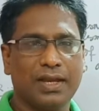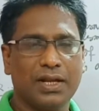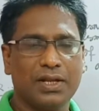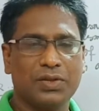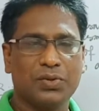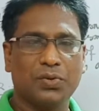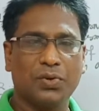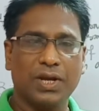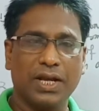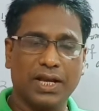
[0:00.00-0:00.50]

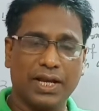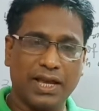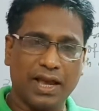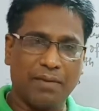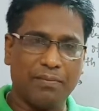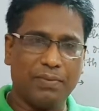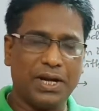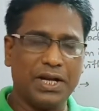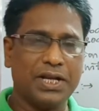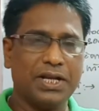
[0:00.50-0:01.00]
So a
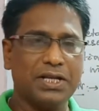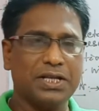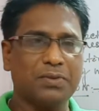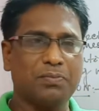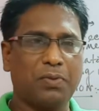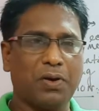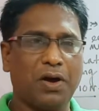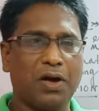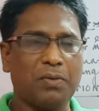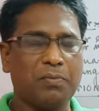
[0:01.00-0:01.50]
cavity is
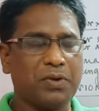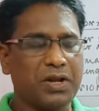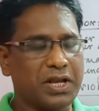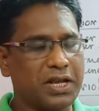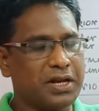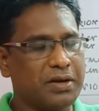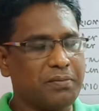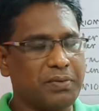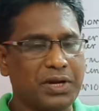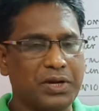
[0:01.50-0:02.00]
formed
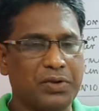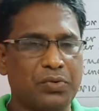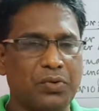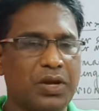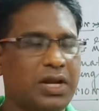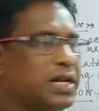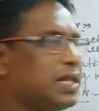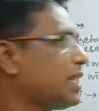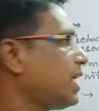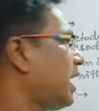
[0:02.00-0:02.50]
in
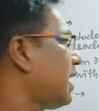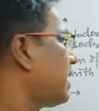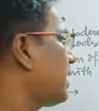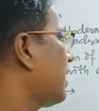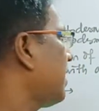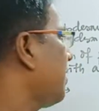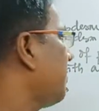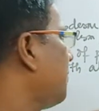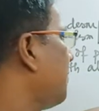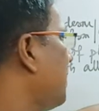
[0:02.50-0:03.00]
between that
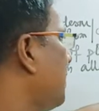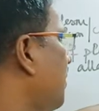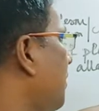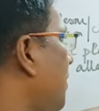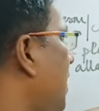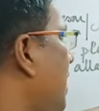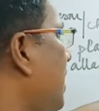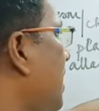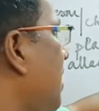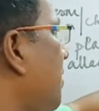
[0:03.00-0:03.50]
embryo
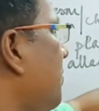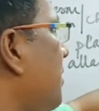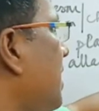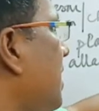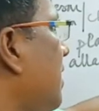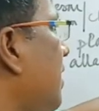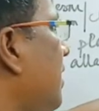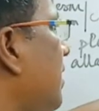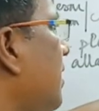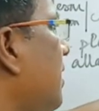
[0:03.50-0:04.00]
and
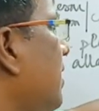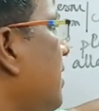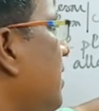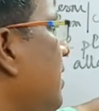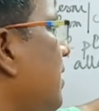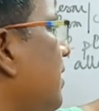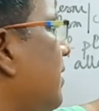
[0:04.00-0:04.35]
amnion,